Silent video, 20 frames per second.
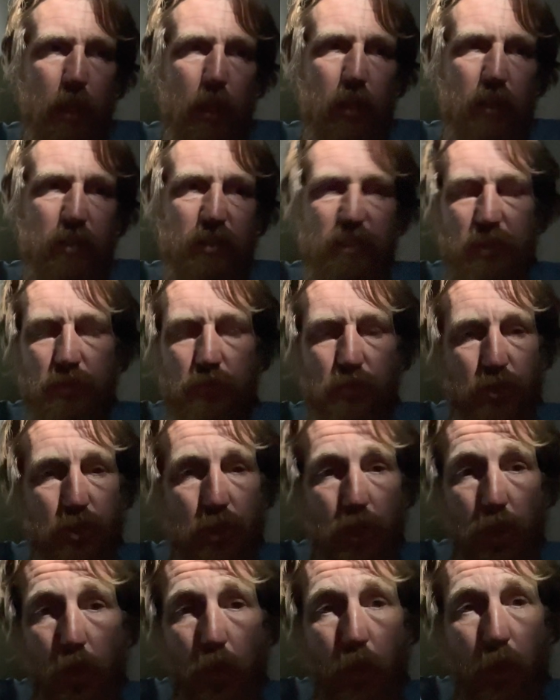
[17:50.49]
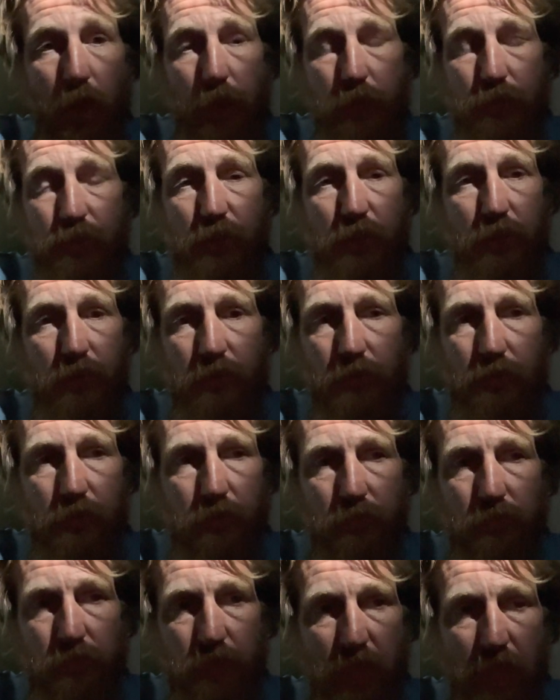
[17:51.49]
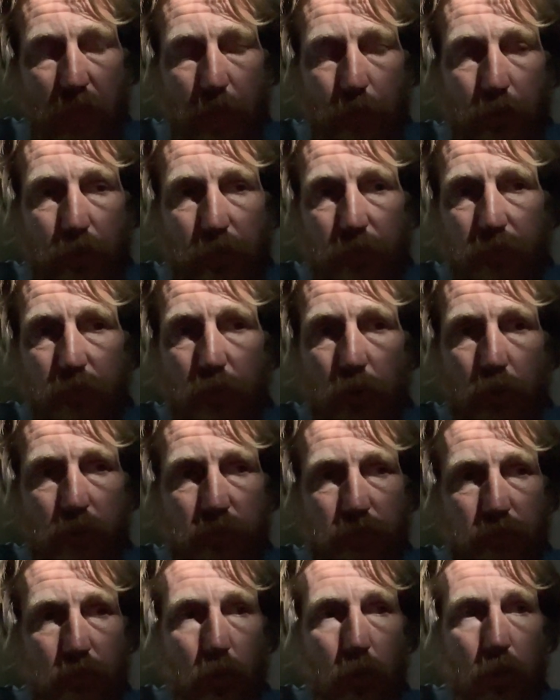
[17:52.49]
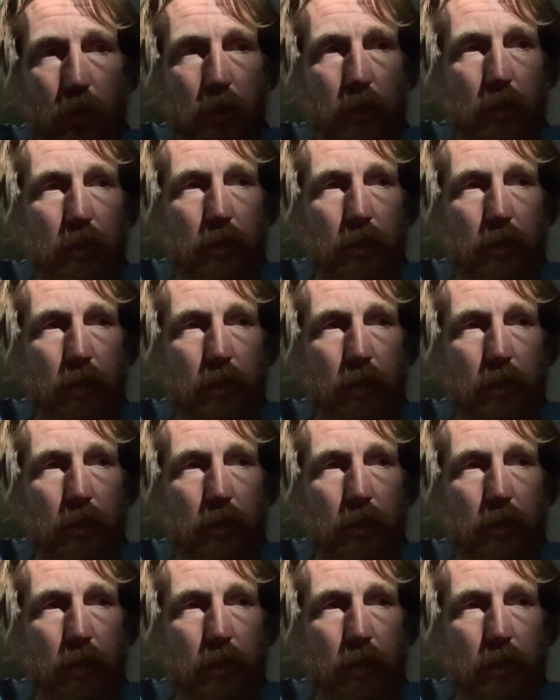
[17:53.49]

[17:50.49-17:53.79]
because there was no way I was going to camp on the forest floor.